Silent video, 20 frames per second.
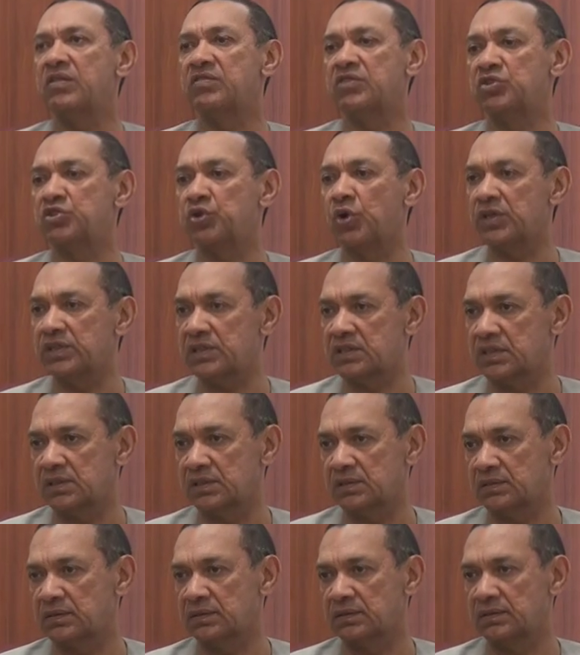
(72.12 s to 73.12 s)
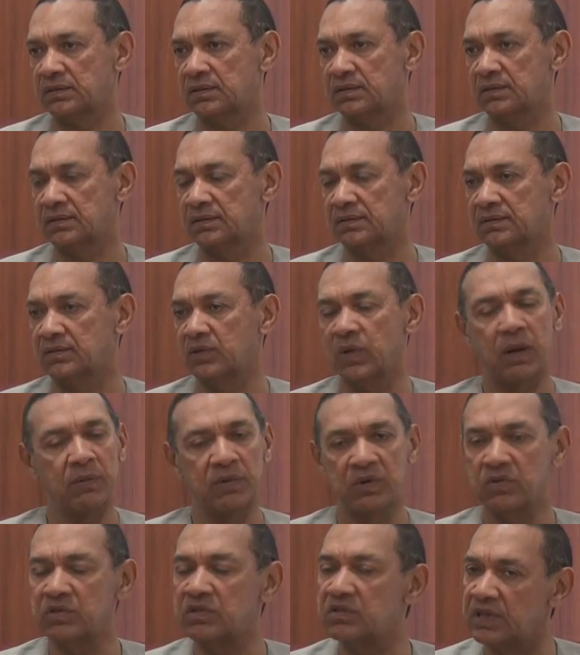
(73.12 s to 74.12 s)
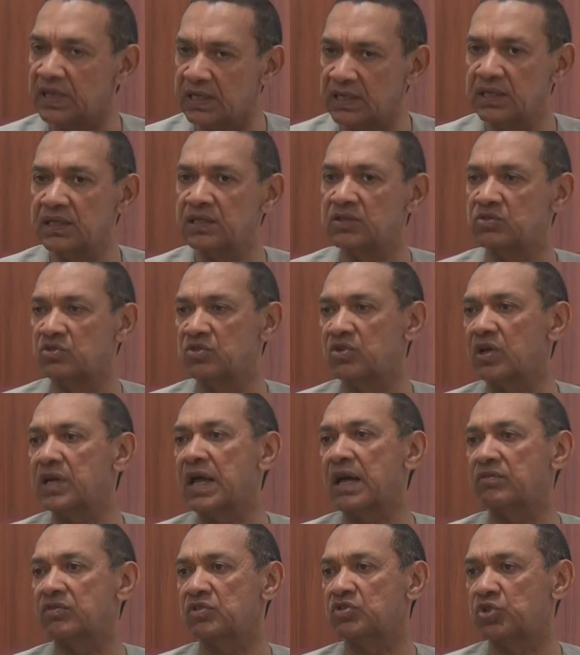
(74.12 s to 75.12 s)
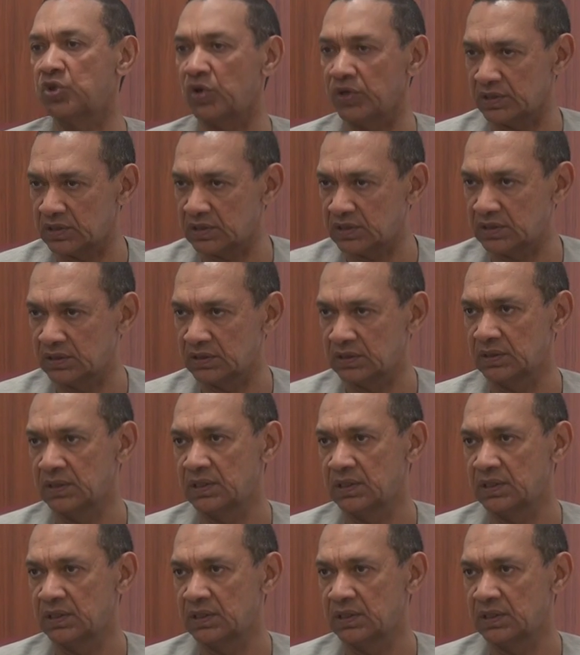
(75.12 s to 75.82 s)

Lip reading: have a choice. I mean, we really do not have a choice.